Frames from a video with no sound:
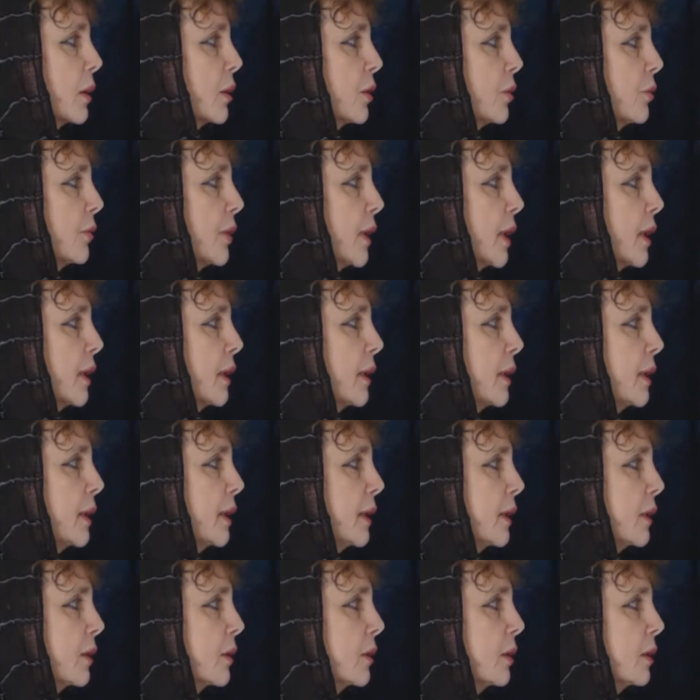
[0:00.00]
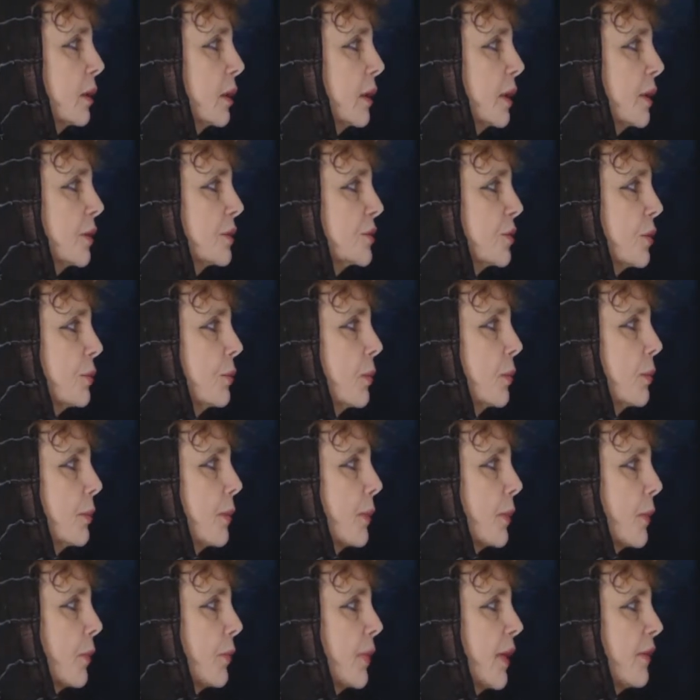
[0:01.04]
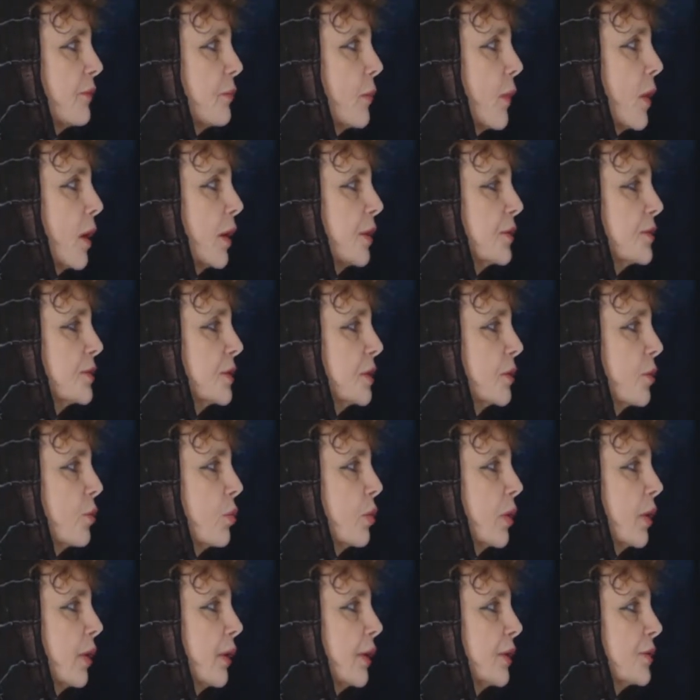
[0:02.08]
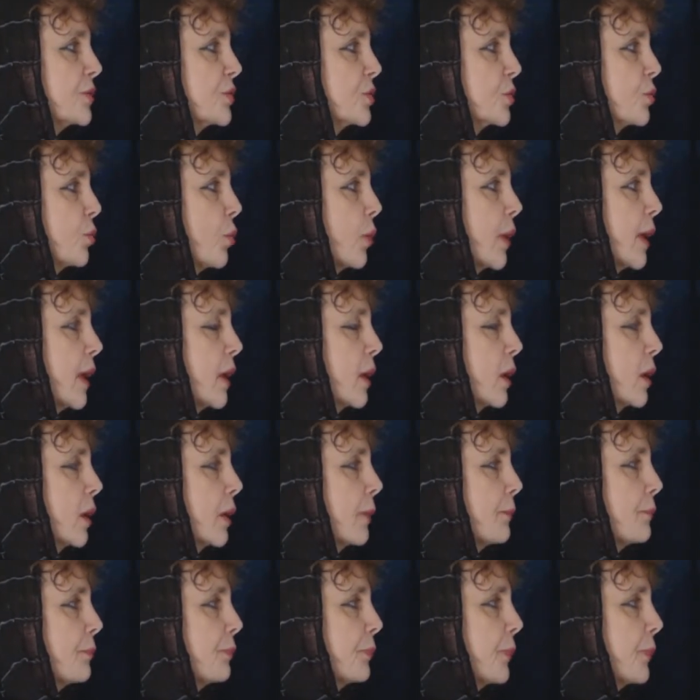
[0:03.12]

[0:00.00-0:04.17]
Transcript: Luna here. So we have Mars in Aquarius square